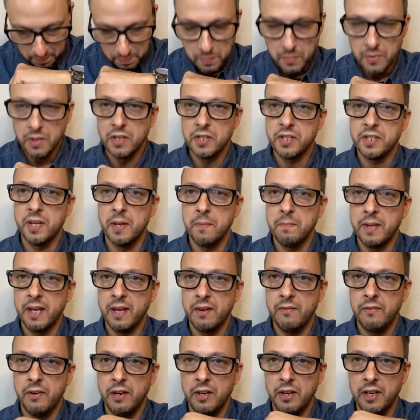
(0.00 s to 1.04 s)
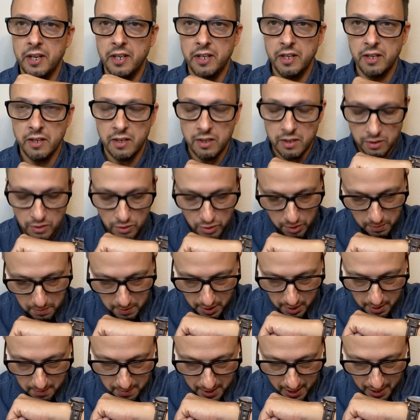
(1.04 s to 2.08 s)
There's something very
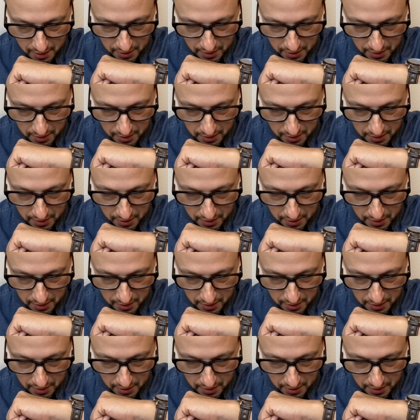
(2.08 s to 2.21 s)
herbal about